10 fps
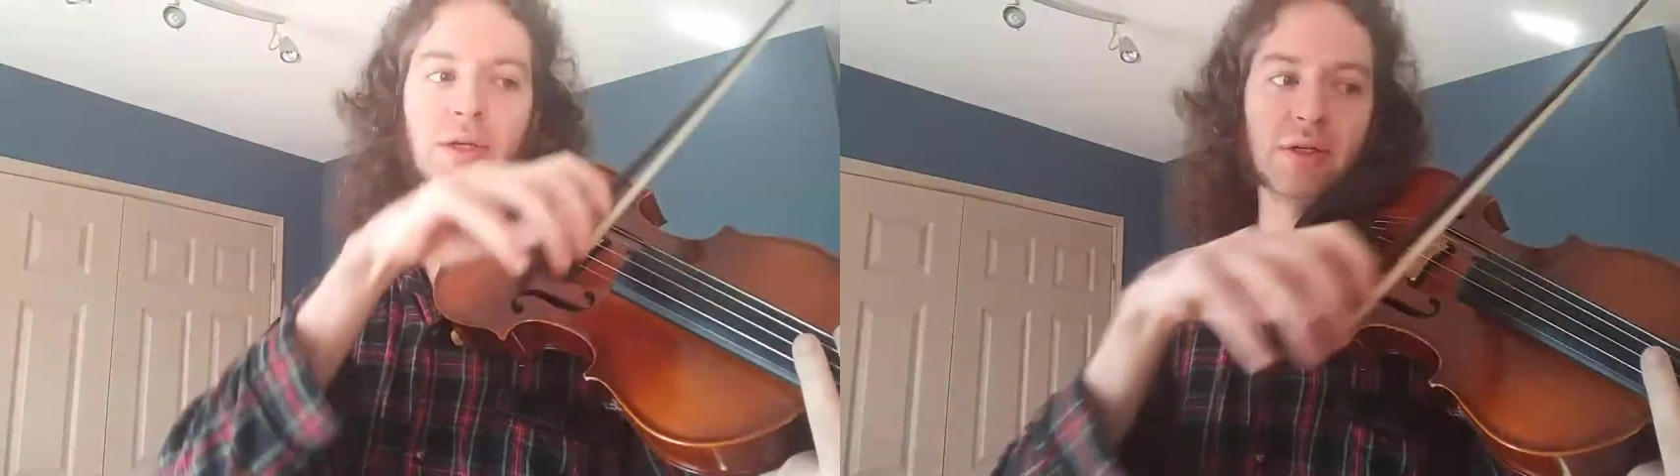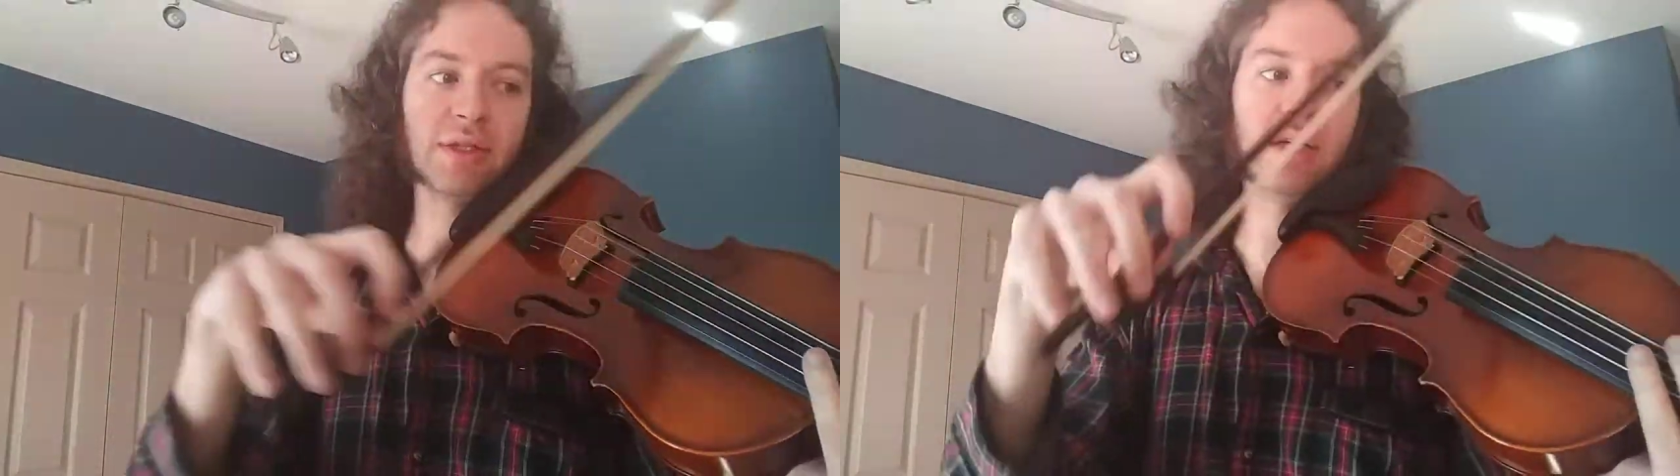
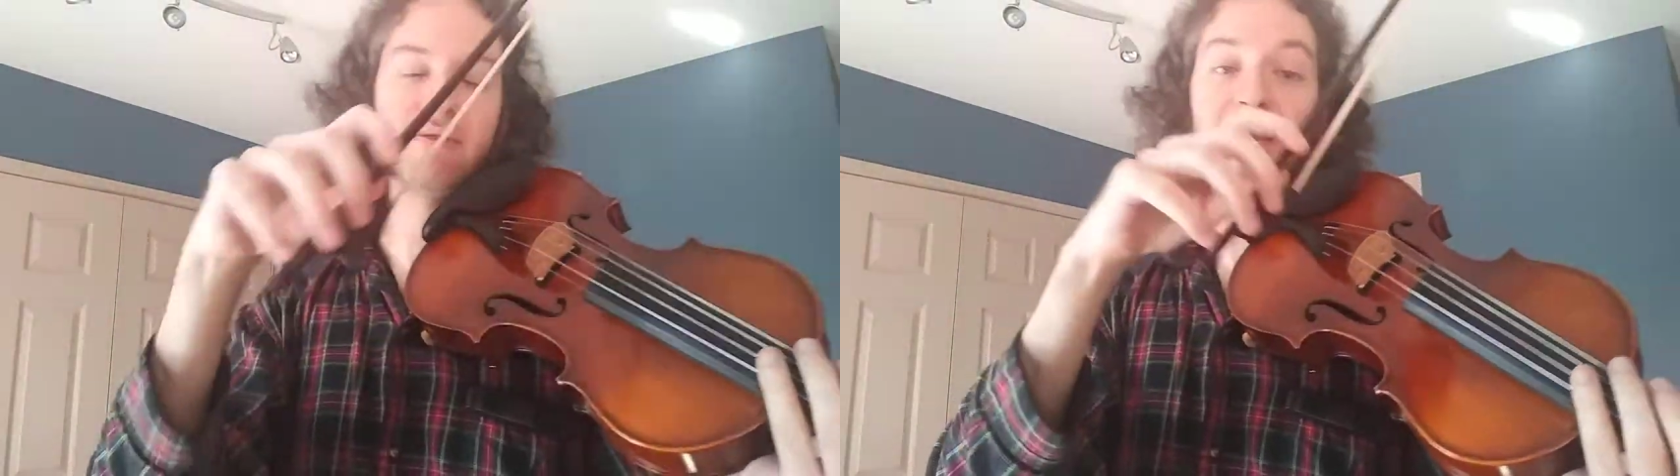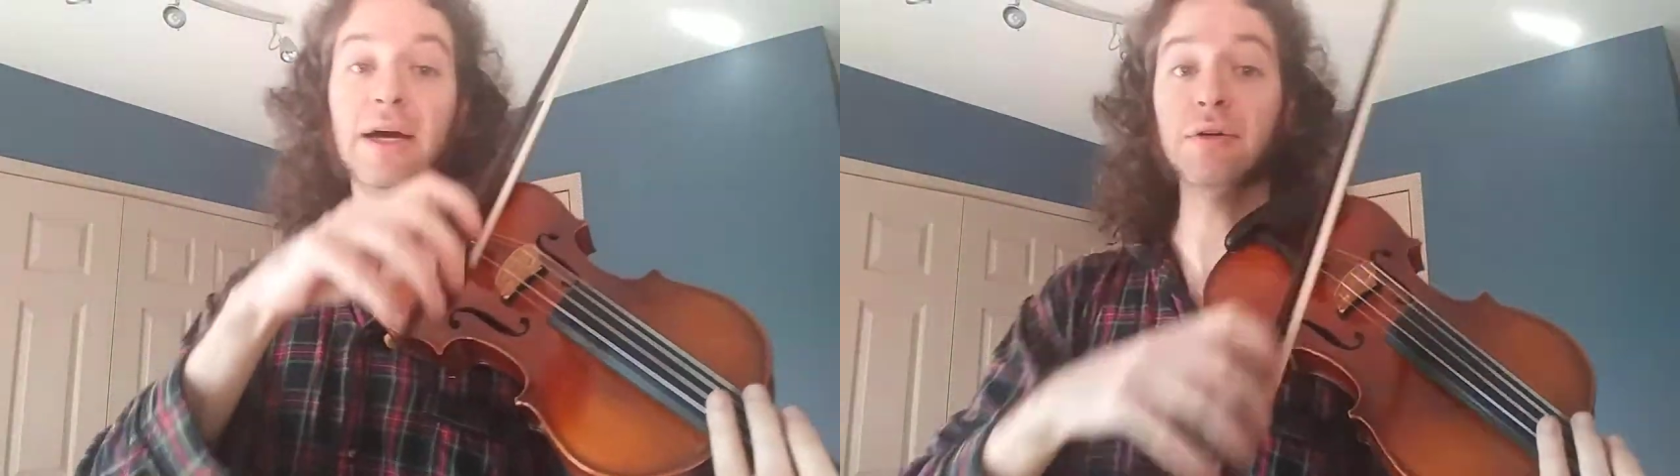
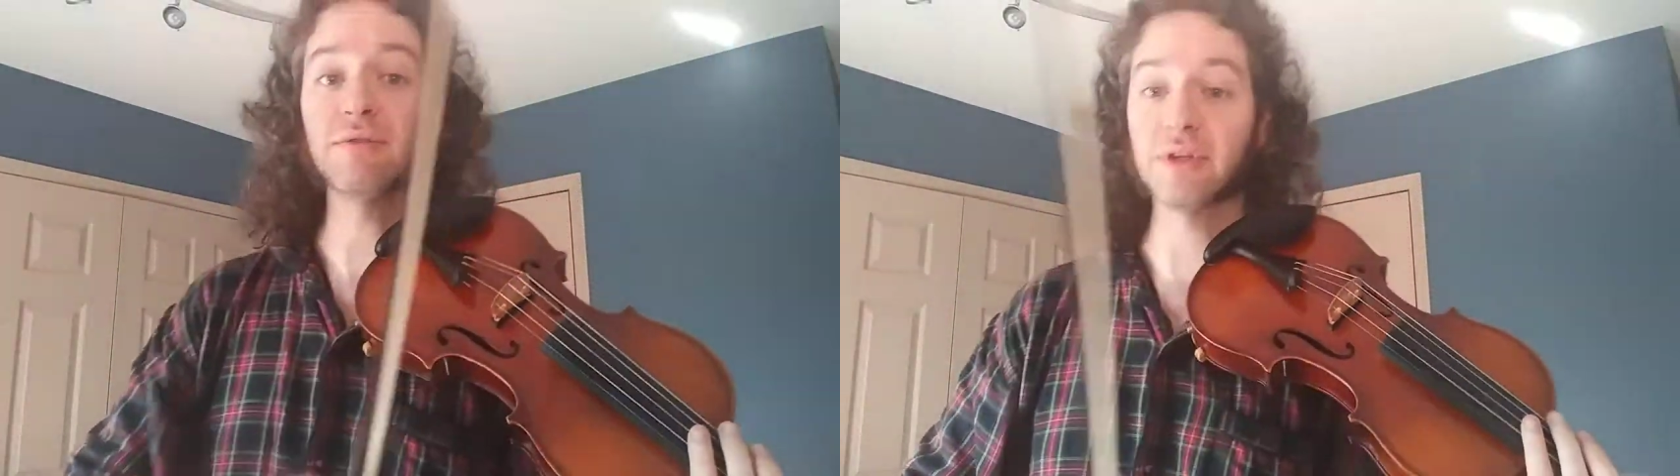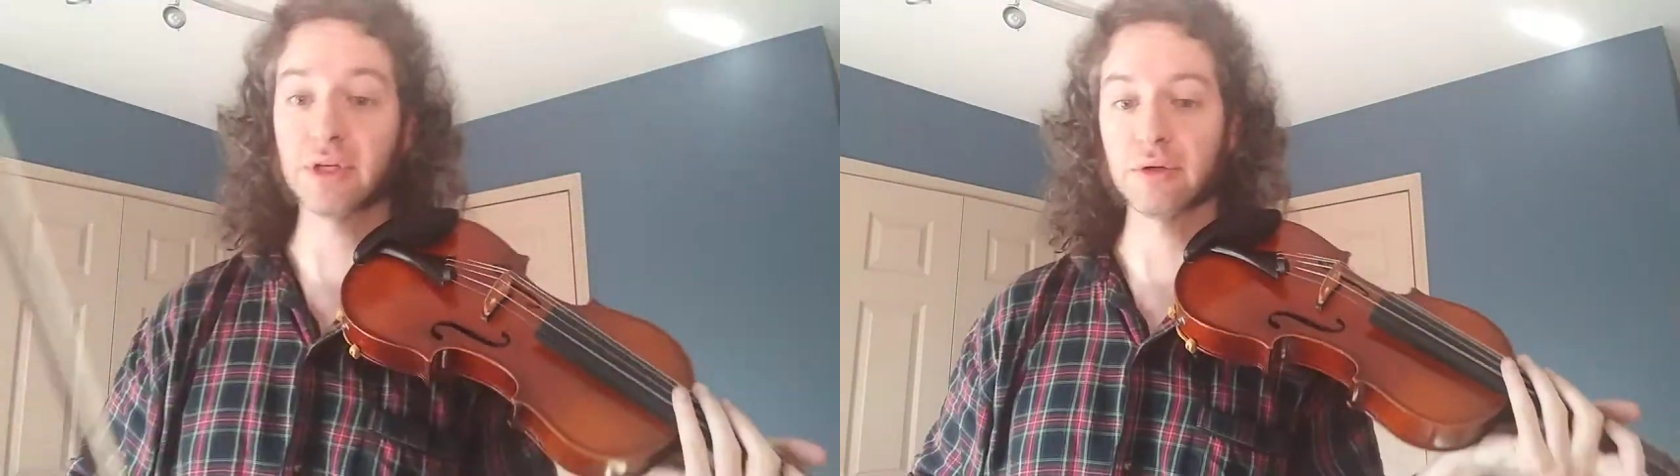yourself out
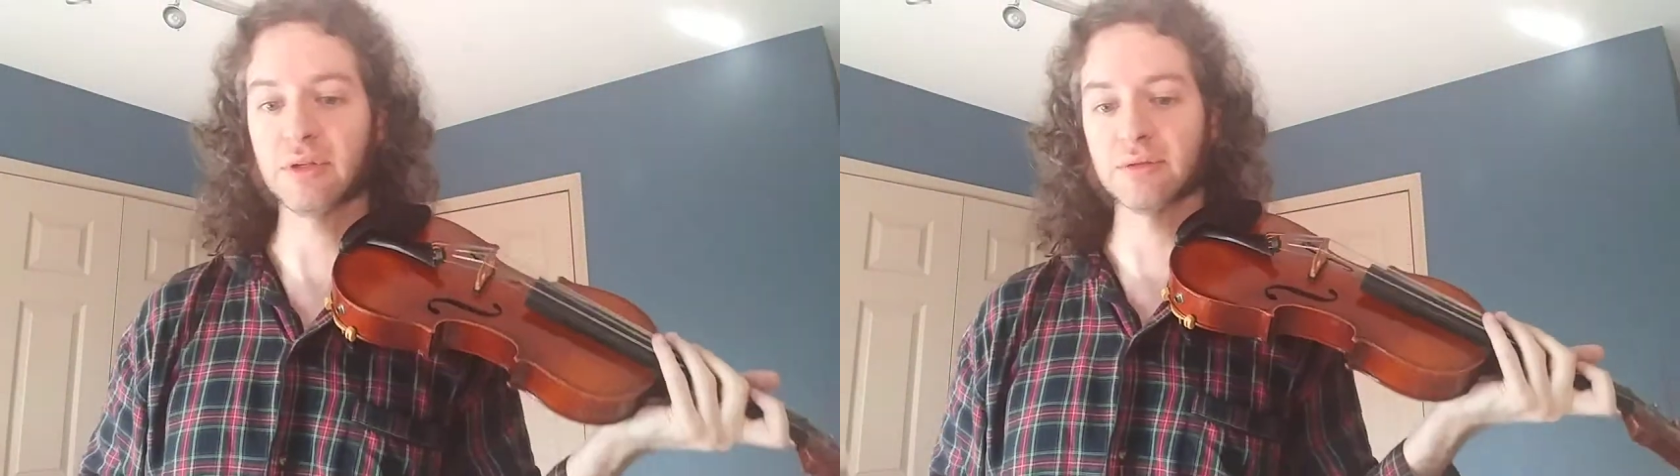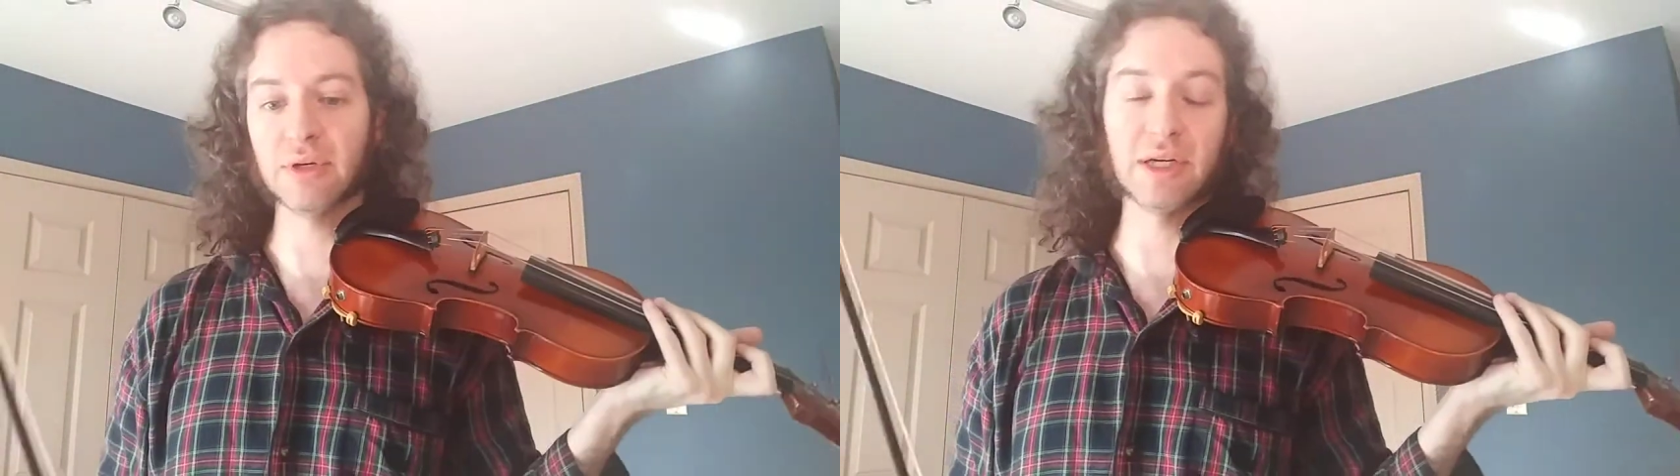of the note
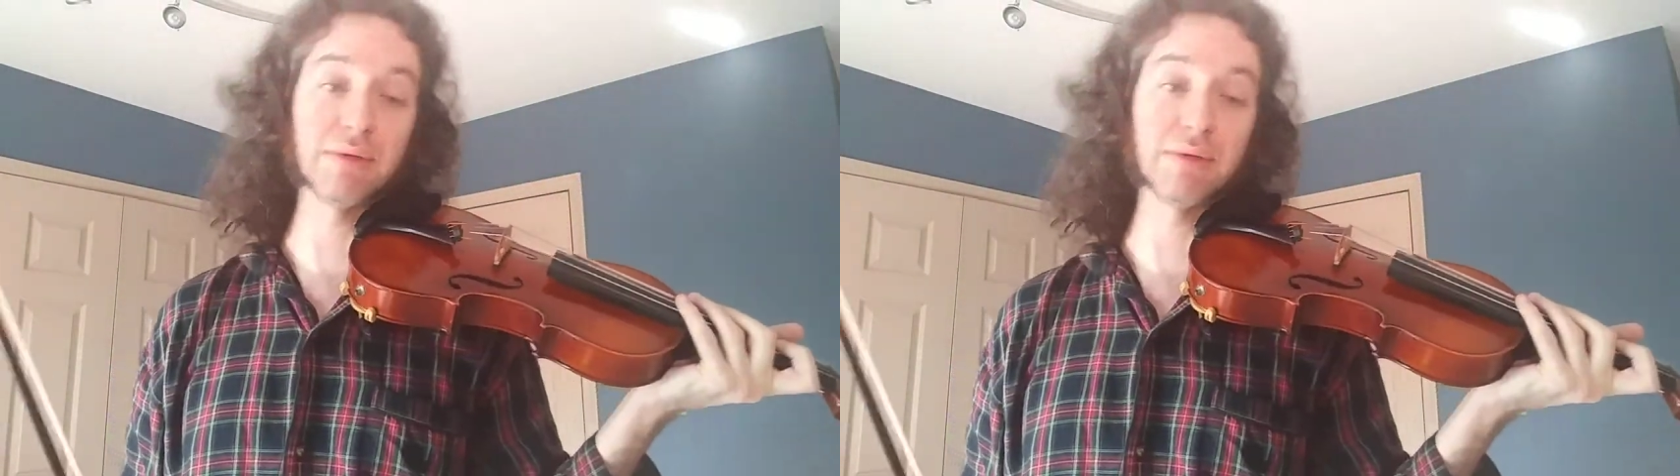as well.